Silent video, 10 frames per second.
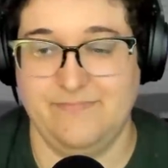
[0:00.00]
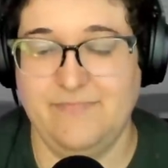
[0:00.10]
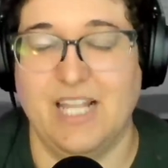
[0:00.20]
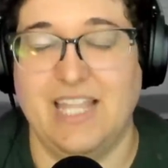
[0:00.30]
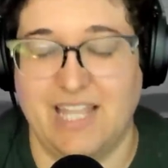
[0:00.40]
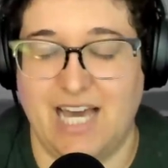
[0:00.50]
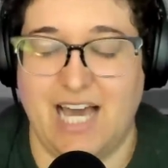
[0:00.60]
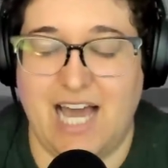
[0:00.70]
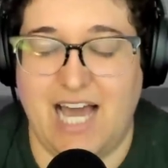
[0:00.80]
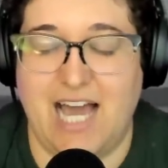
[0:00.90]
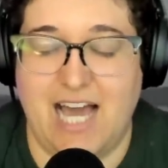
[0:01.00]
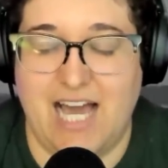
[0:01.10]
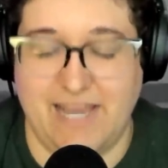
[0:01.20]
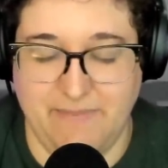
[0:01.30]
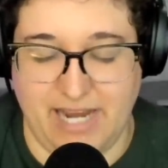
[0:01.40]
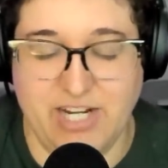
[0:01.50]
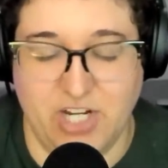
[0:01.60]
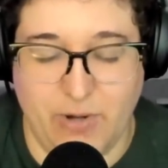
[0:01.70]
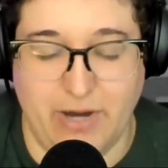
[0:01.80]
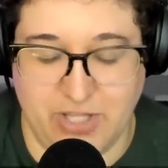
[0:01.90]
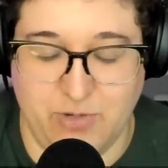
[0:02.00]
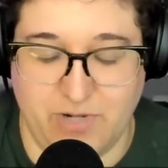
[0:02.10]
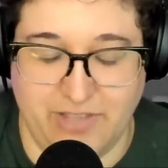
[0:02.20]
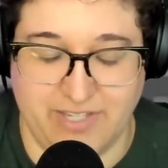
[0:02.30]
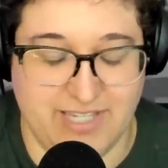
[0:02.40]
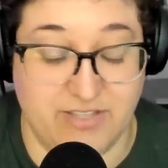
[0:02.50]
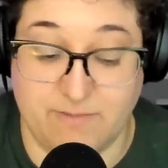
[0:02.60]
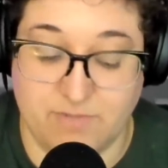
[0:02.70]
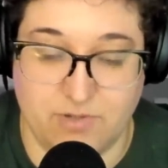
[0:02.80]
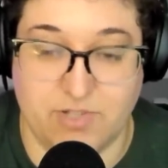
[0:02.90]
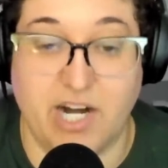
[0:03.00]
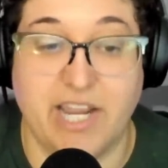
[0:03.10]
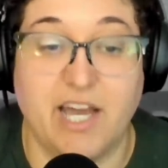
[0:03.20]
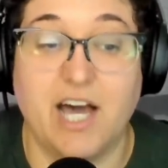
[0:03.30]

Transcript: Okay. I'm I know how QAnon this sounds. I'm so sorry.